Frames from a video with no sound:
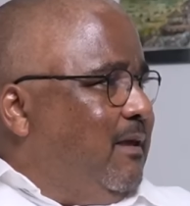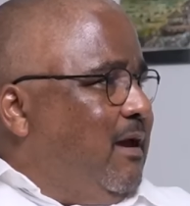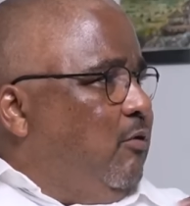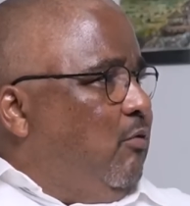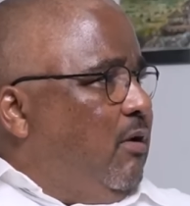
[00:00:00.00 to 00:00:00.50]

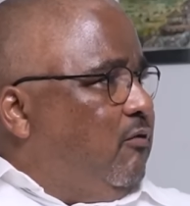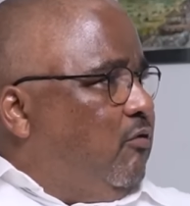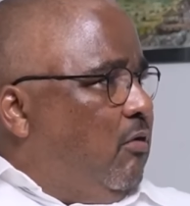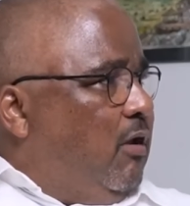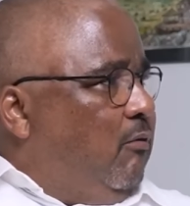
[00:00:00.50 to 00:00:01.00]
and you are
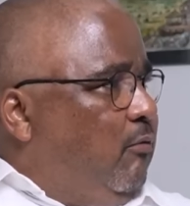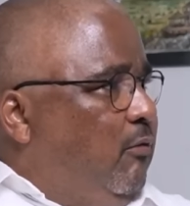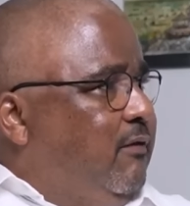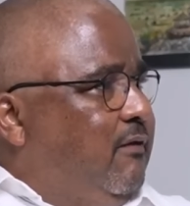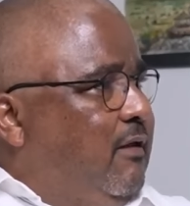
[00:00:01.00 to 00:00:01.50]
strong in
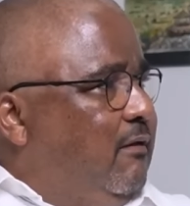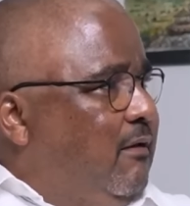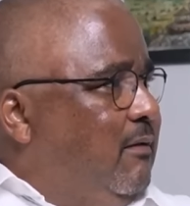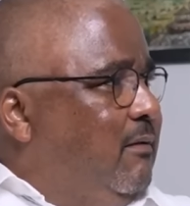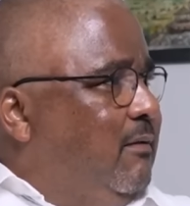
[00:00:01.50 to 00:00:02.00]
Vuri Center,
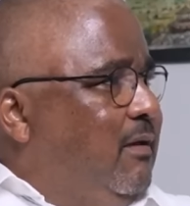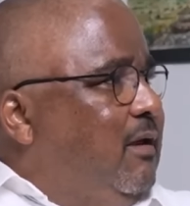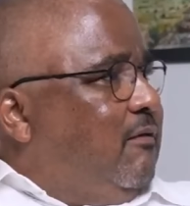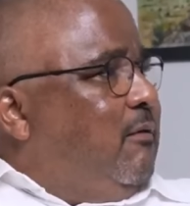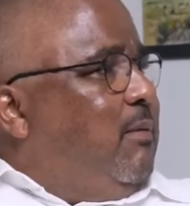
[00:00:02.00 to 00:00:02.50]
it
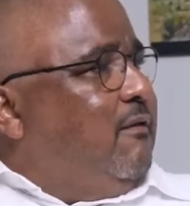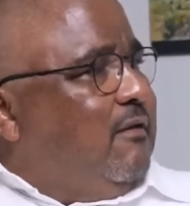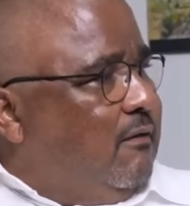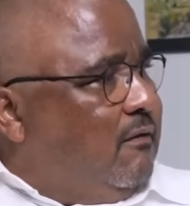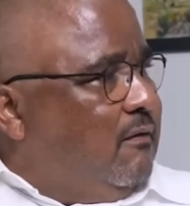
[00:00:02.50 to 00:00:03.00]
doesn't make
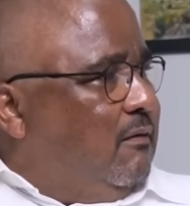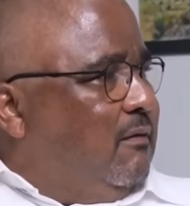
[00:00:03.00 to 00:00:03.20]
sense.